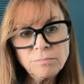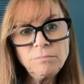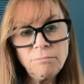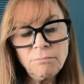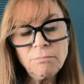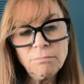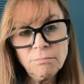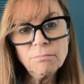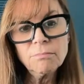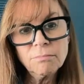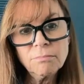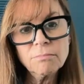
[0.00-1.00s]

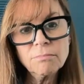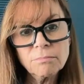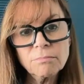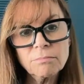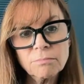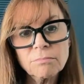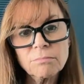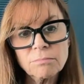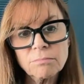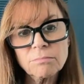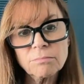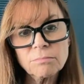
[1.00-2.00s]

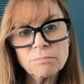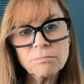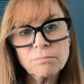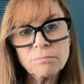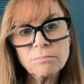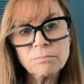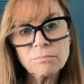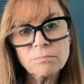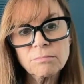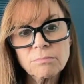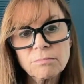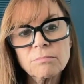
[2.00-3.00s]

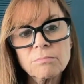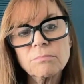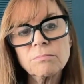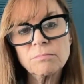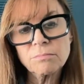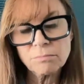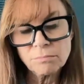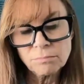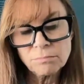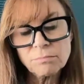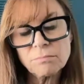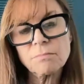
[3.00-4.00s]

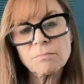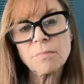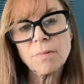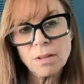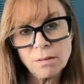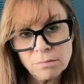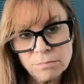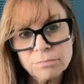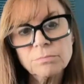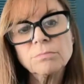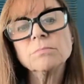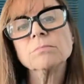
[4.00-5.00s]

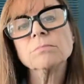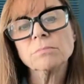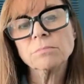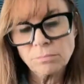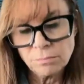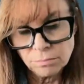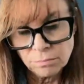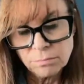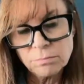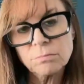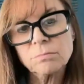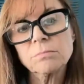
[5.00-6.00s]

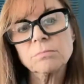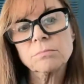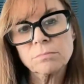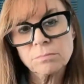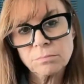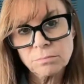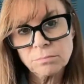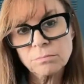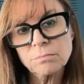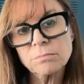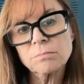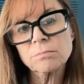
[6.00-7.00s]

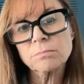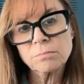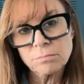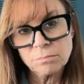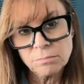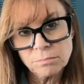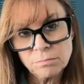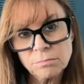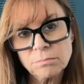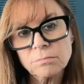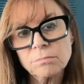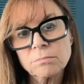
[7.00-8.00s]
This person isn't speaking.